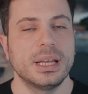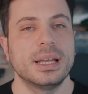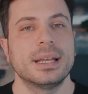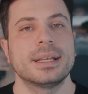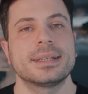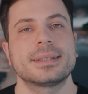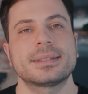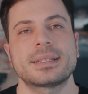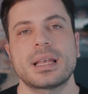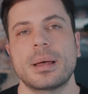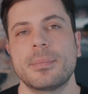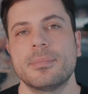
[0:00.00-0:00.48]

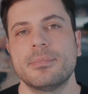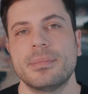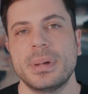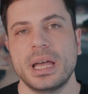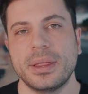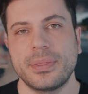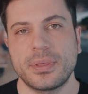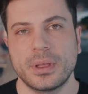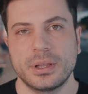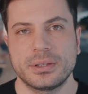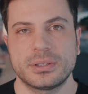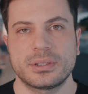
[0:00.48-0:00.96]
some
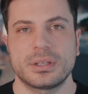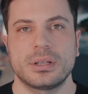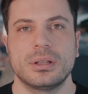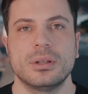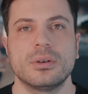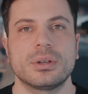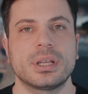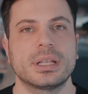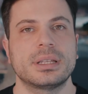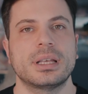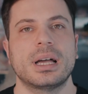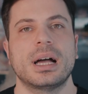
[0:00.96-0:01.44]
methods
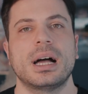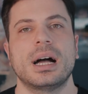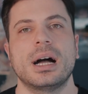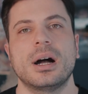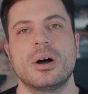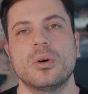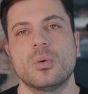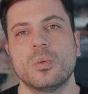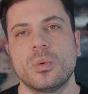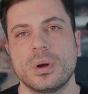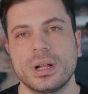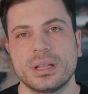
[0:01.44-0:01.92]
look at how
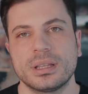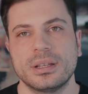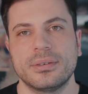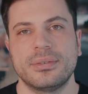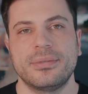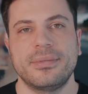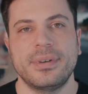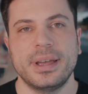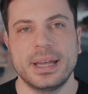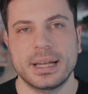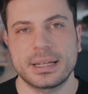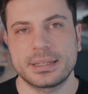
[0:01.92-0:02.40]
well the
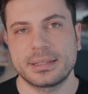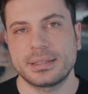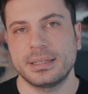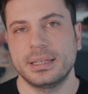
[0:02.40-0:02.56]
facts